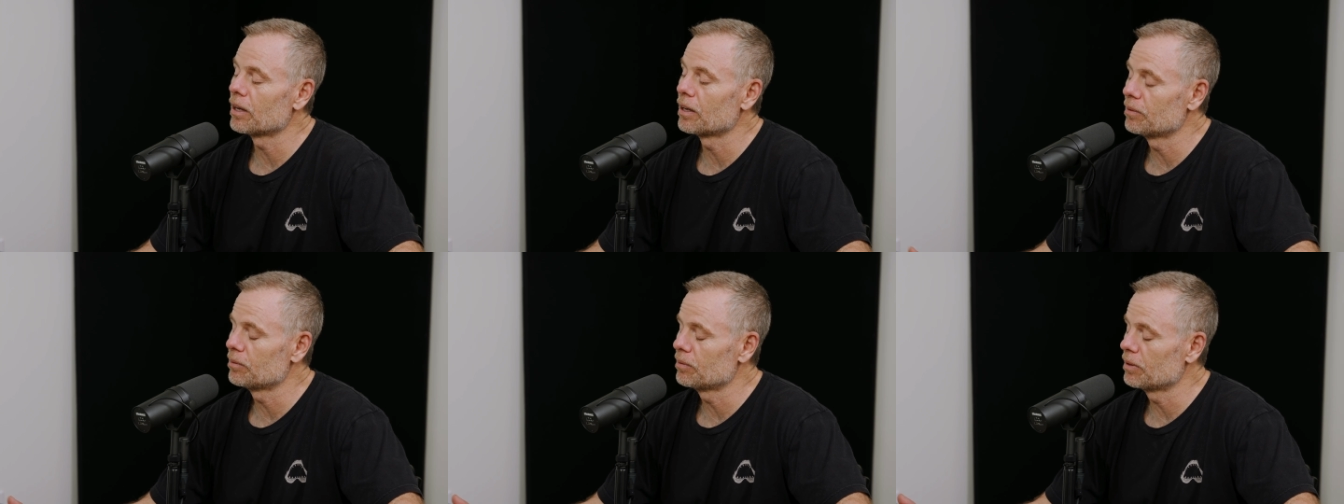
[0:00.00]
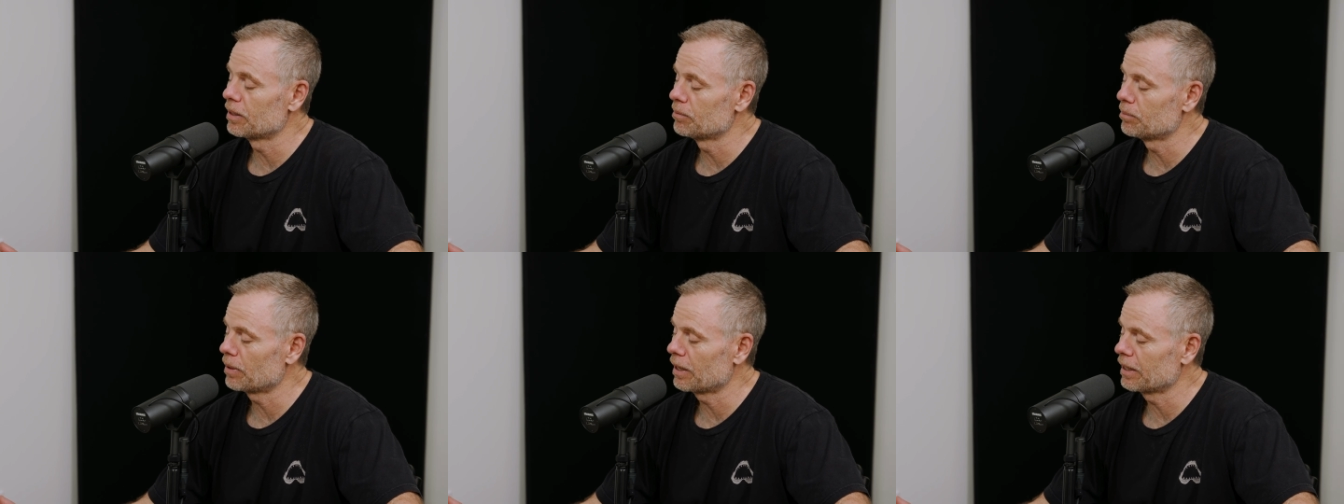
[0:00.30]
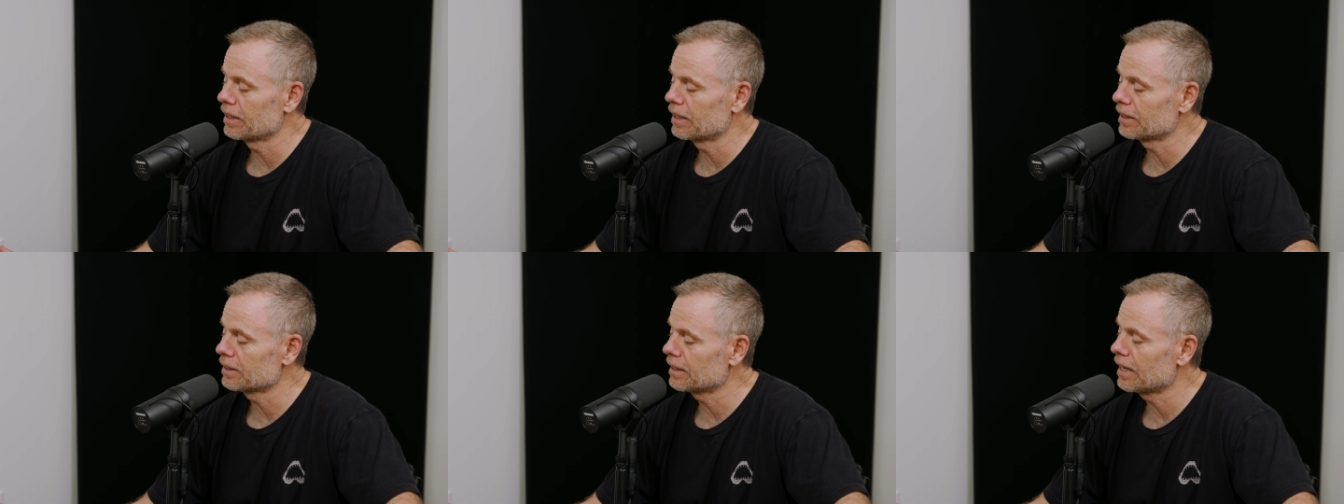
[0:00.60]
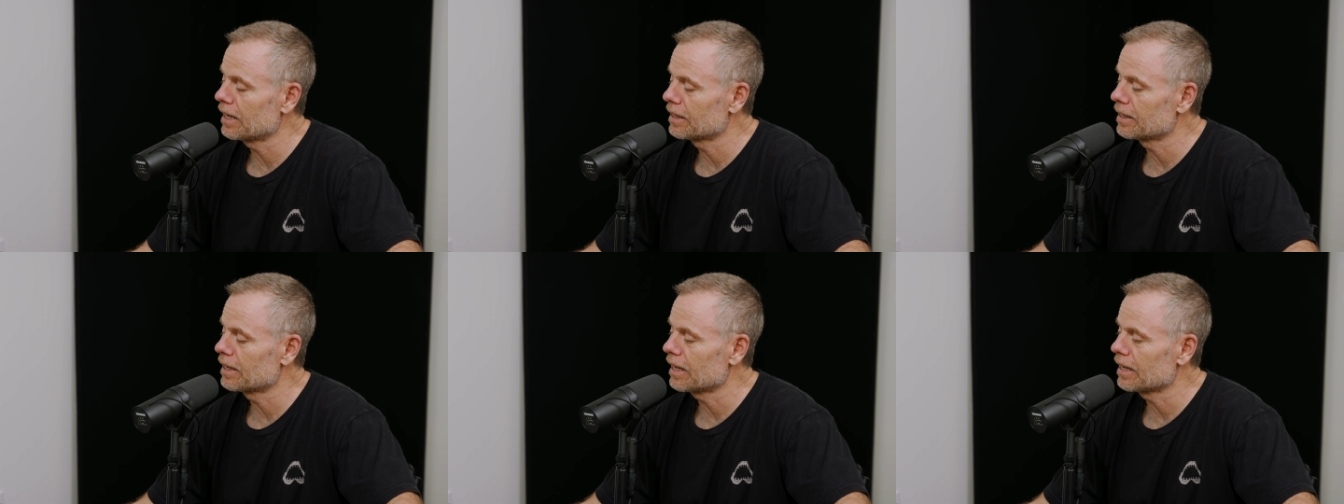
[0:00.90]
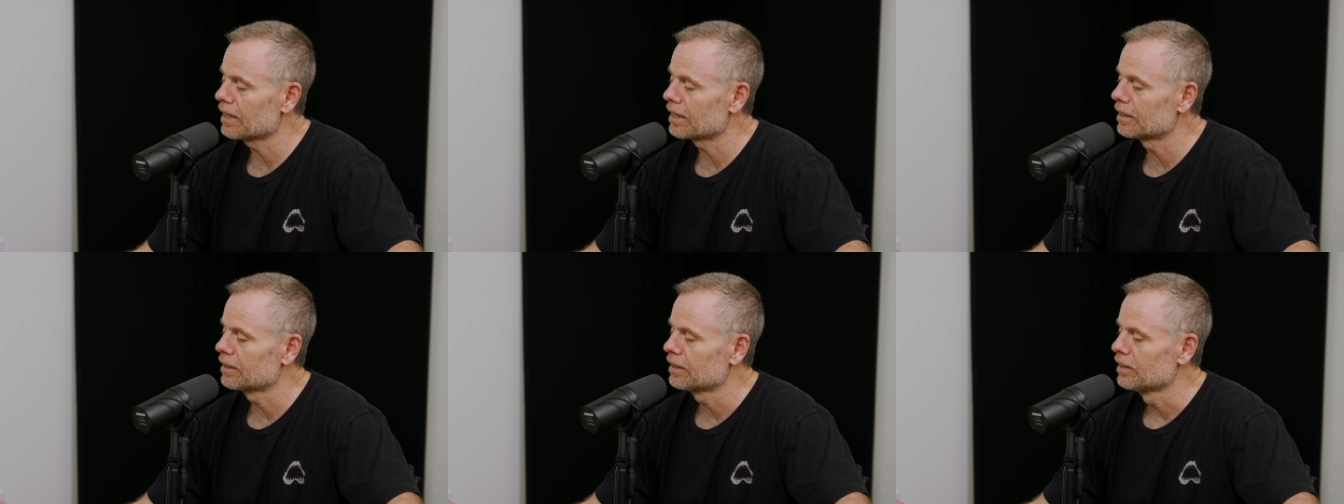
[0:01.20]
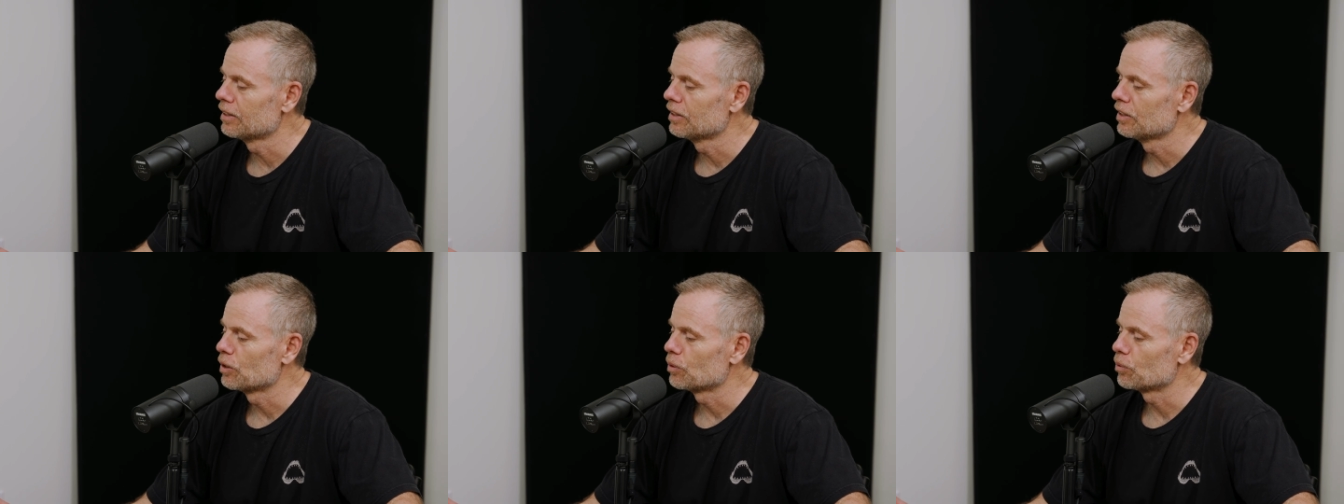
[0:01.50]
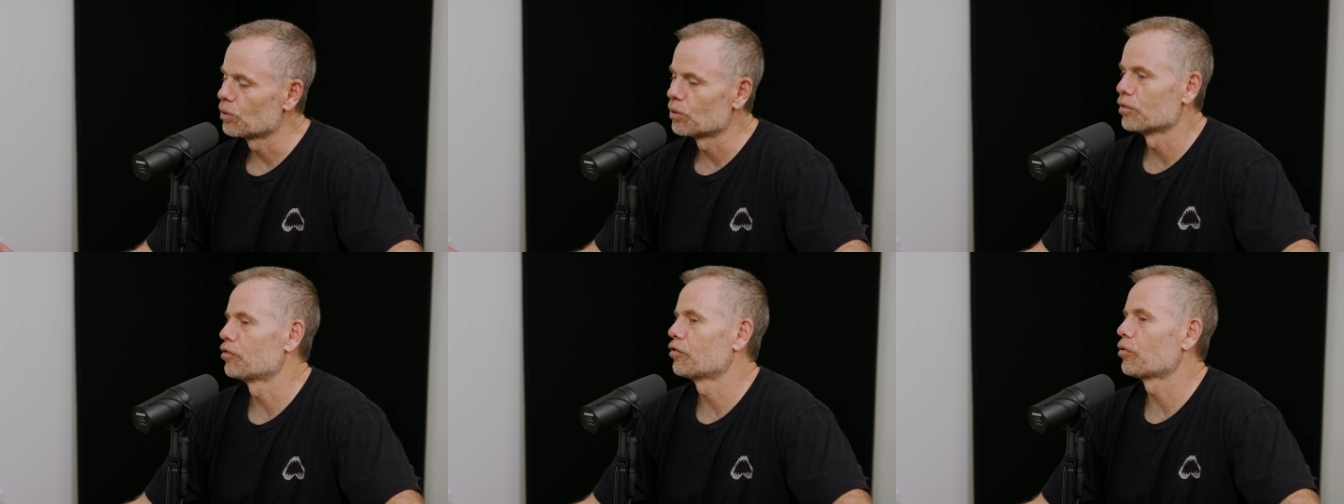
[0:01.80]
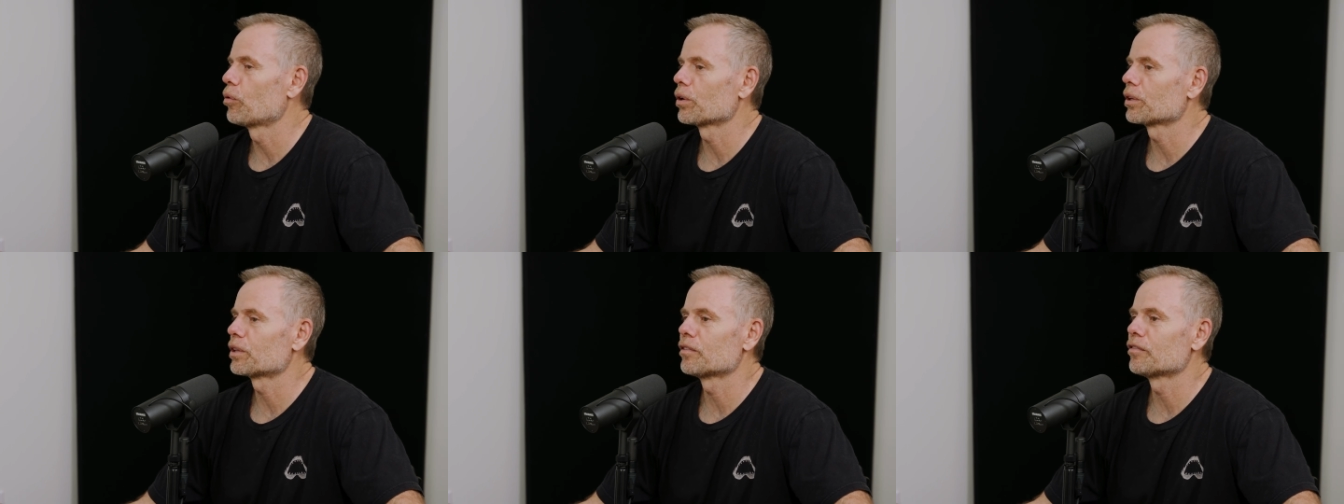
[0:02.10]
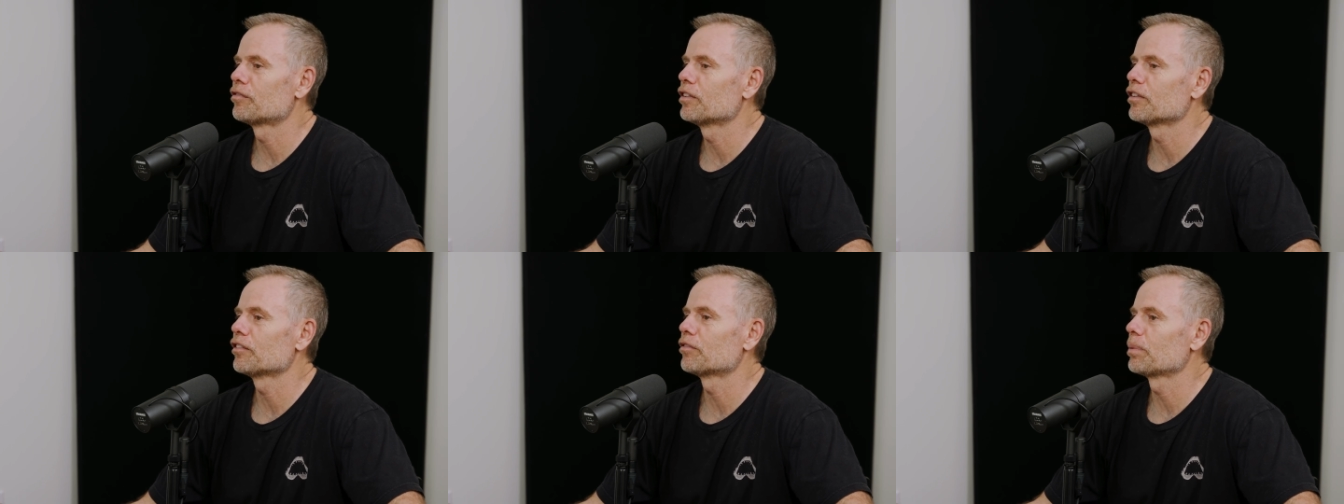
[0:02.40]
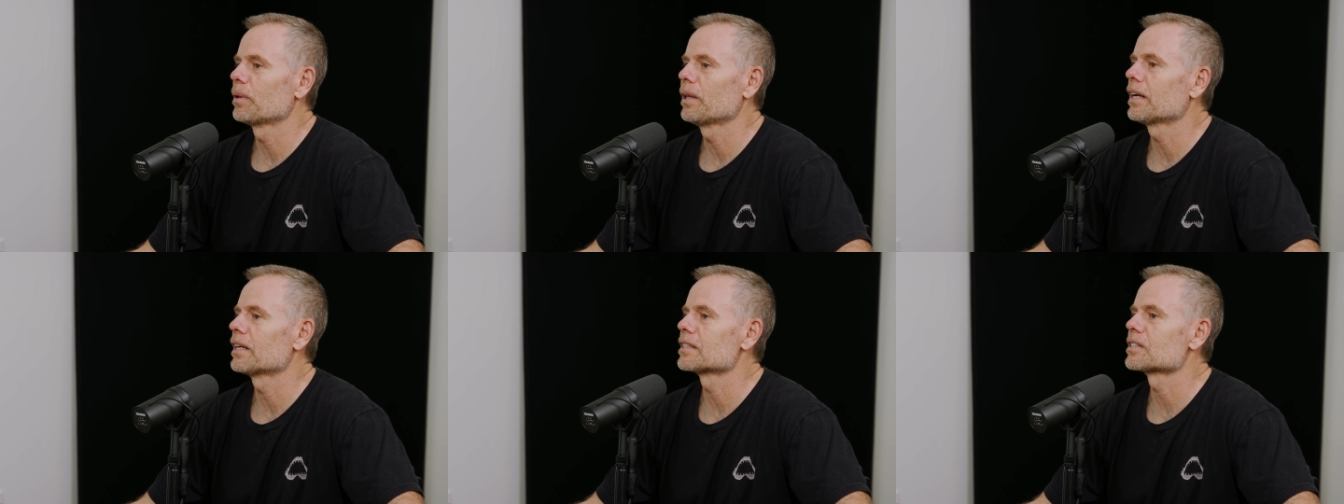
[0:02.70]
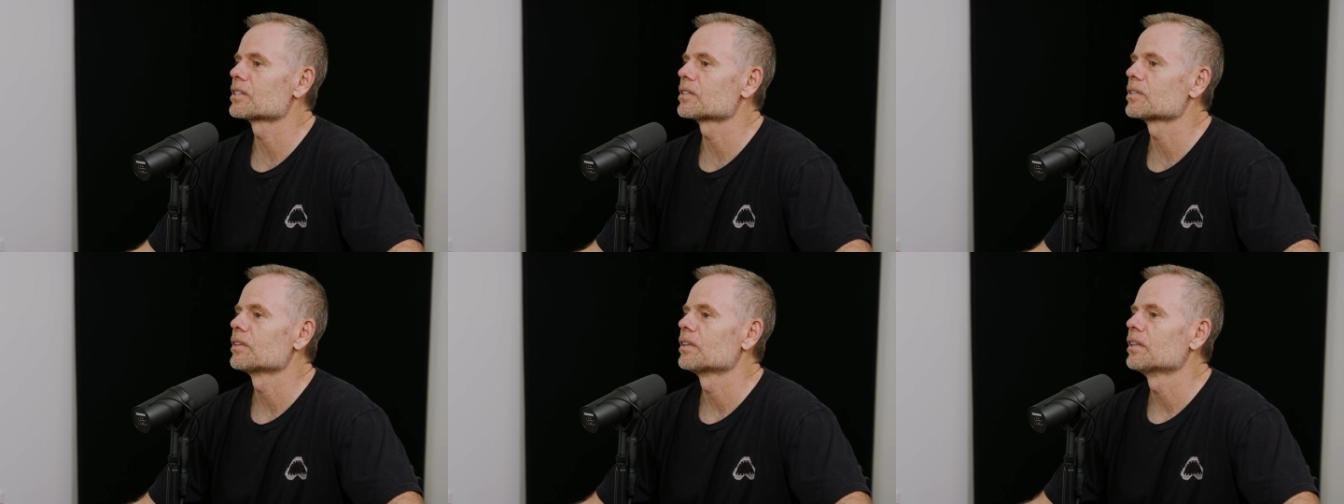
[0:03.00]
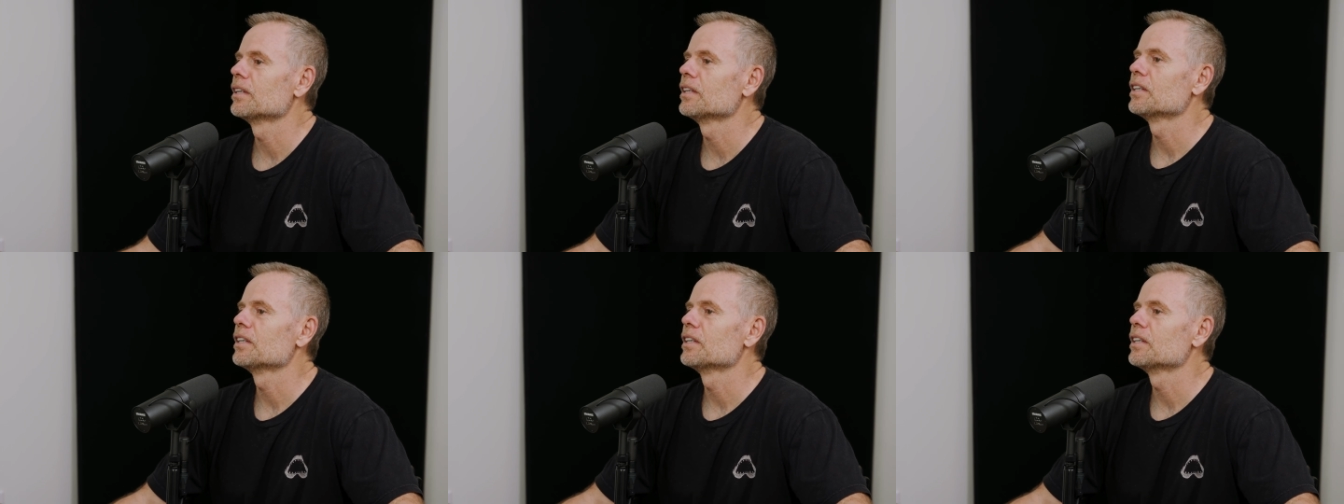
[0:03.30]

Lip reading: And by the end of that night, we're in fourth and fifth place.